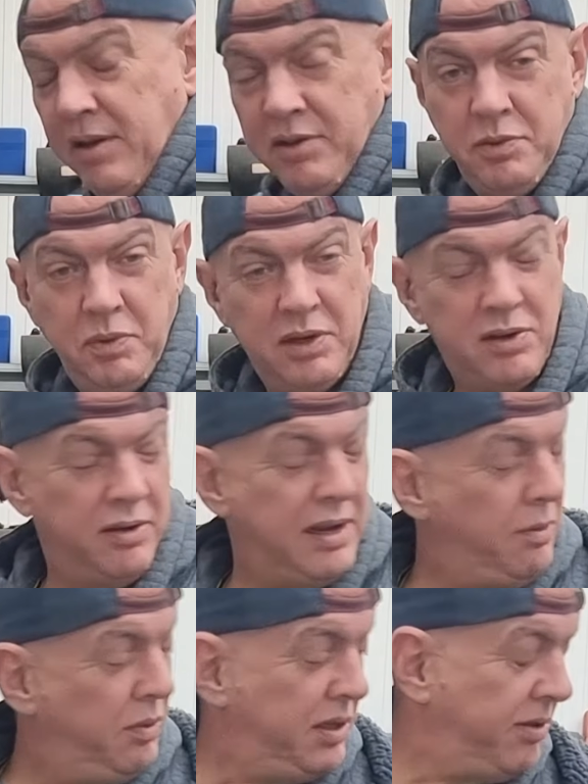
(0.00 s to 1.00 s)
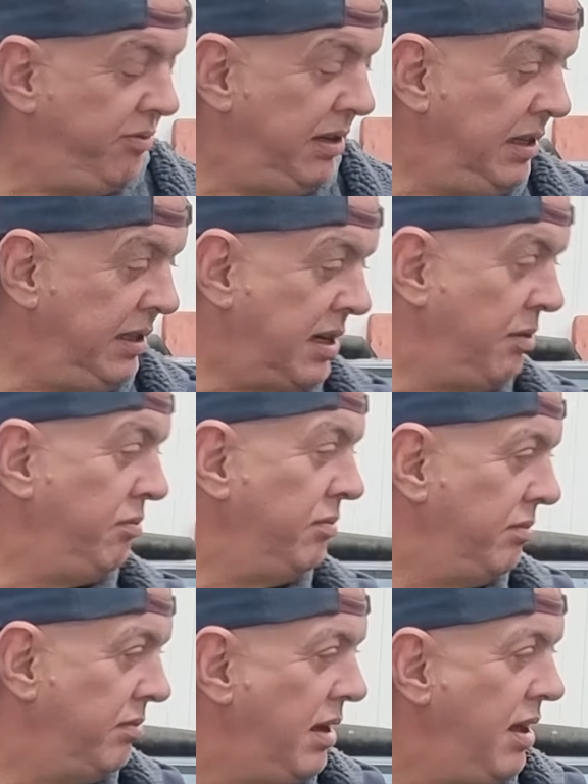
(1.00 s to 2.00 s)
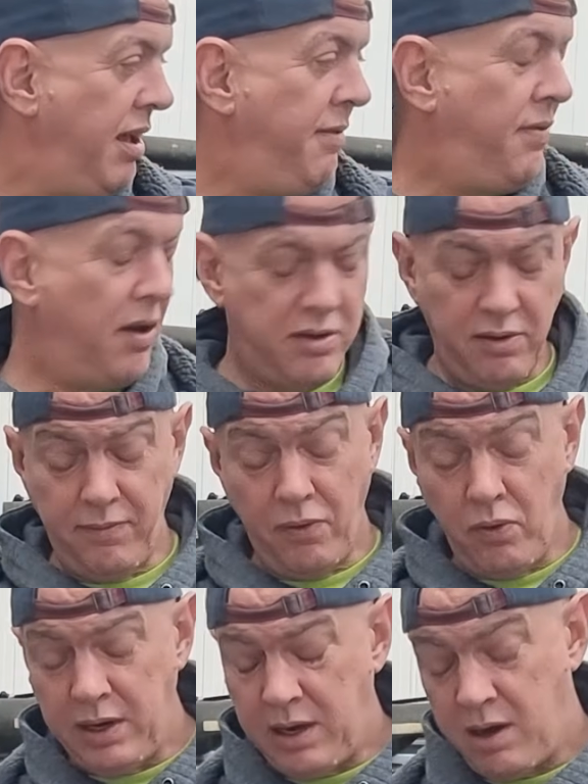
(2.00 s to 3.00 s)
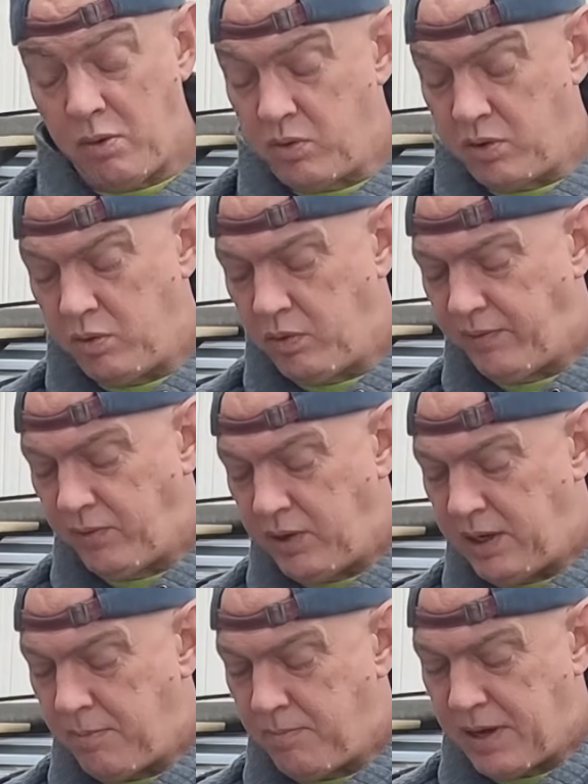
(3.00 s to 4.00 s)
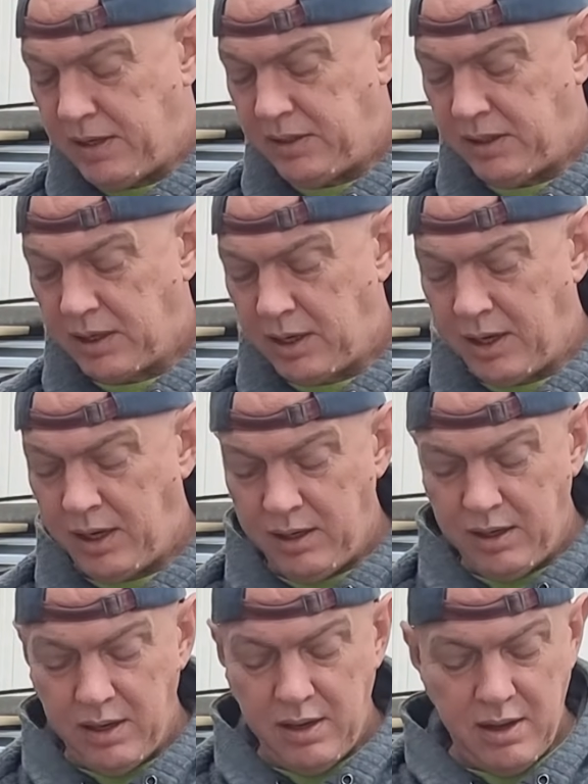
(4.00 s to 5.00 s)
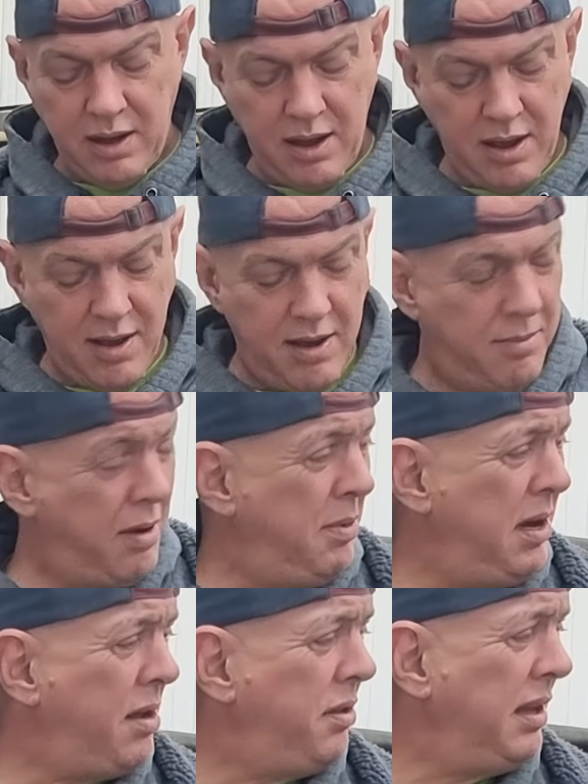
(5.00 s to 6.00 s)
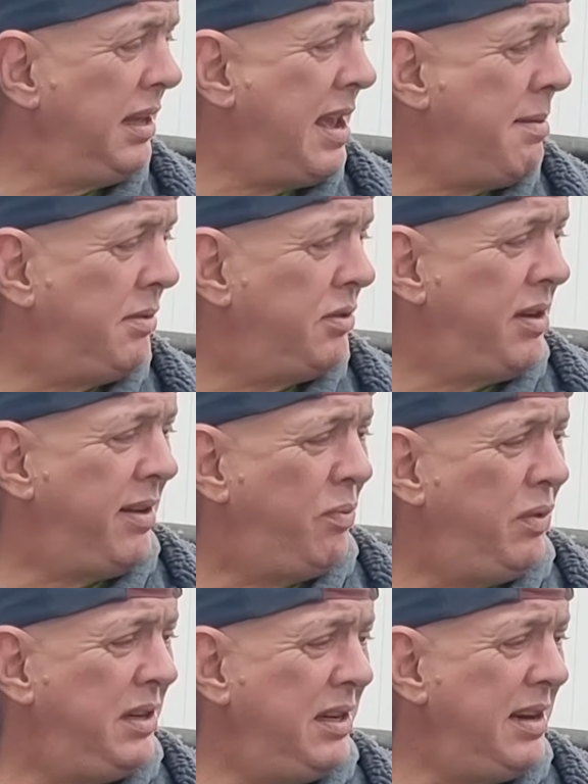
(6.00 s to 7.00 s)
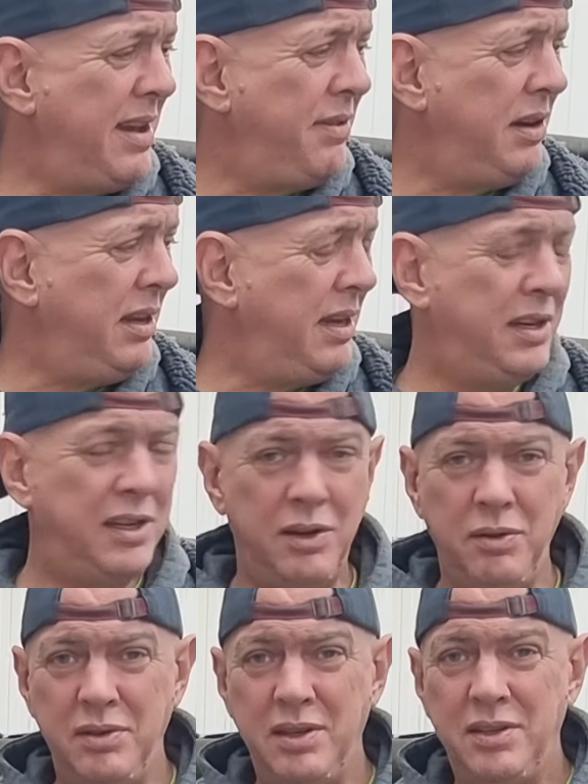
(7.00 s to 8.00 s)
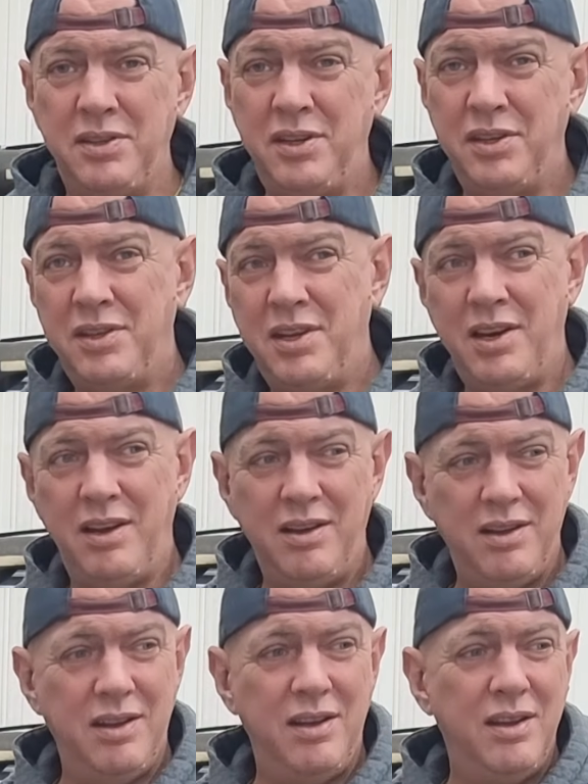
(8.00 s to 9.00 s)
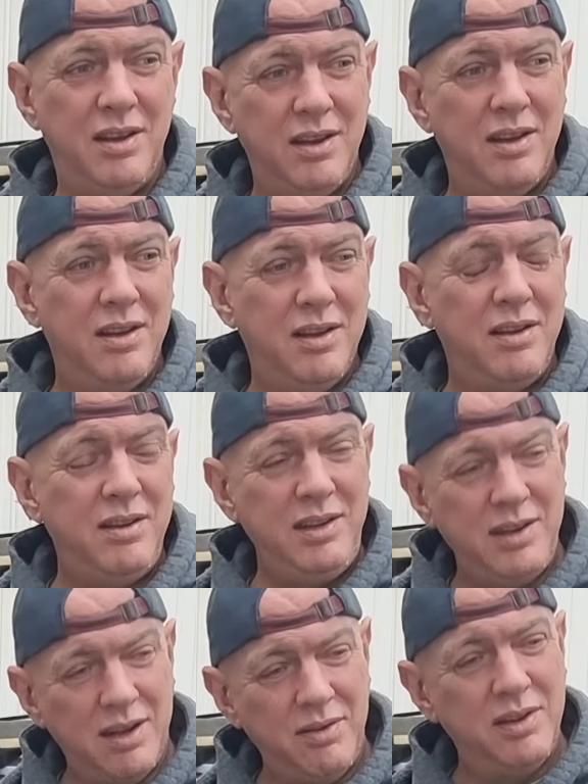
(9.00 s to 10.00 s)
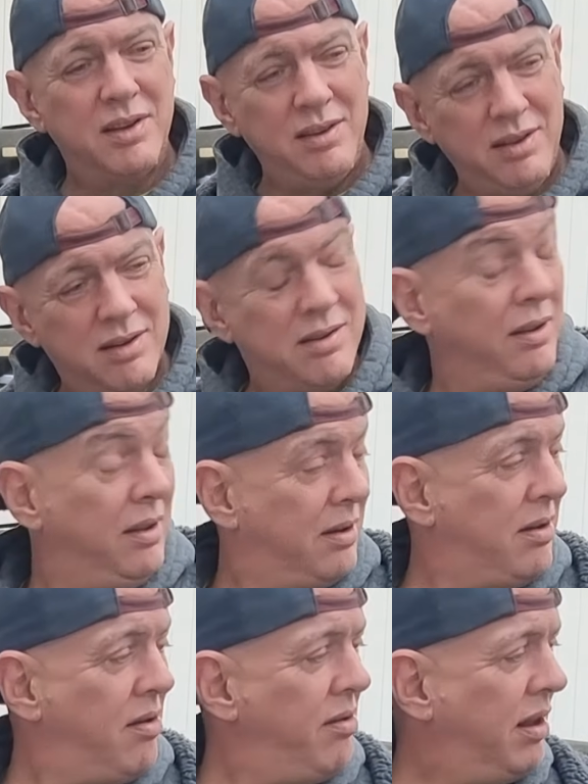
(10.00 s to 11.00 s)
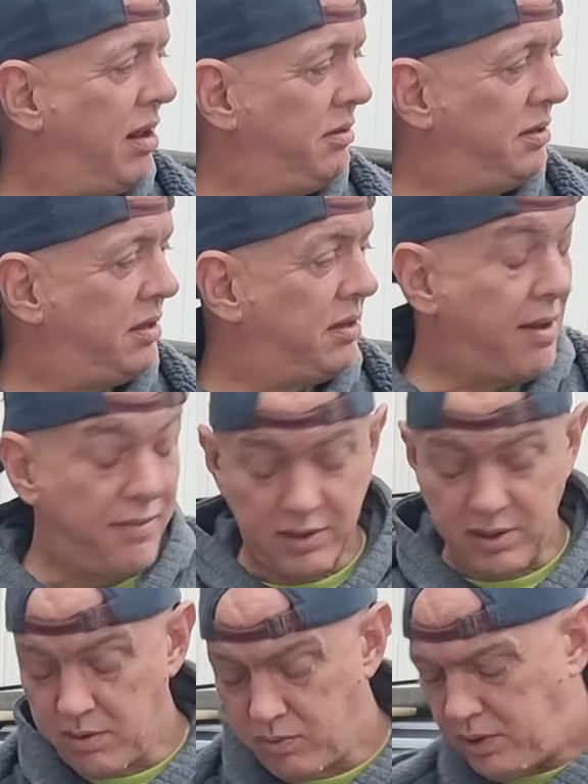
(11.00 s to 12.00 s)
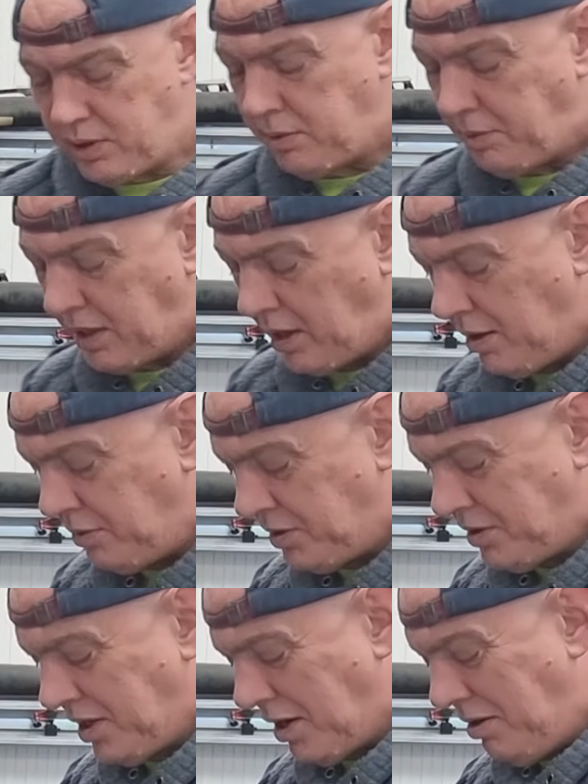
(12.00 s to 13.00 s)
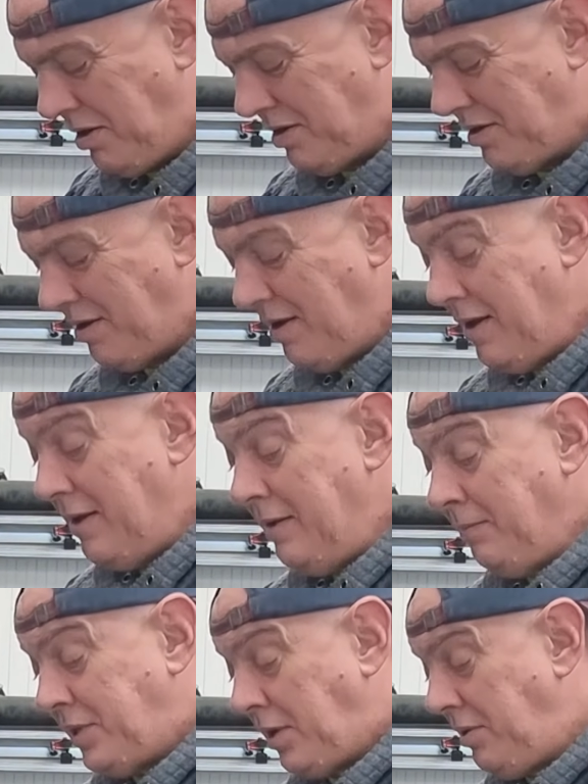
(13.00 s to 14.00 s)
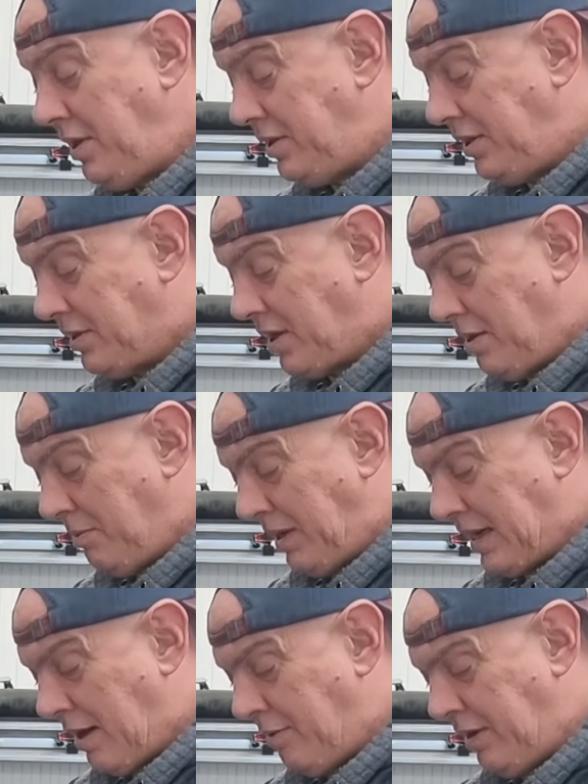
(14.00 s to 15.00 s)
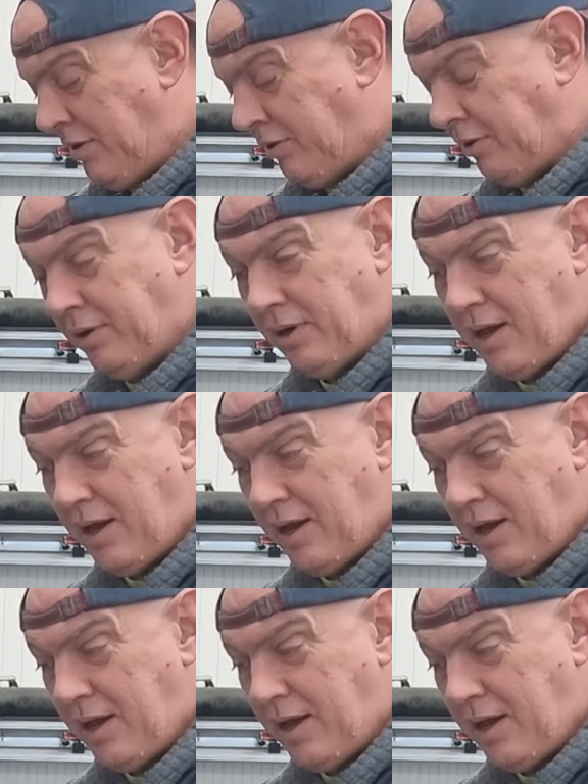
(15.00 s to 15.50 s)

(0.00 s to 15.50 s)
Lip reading: else that we've got there, which I really don't. If I can avoid it, I want to avoid it, basically. I mean, nothing can drift. We didn't have any issues. It's just that, you know, you're kind of close to stuff I don't want you to be close to. So this is going to be going on.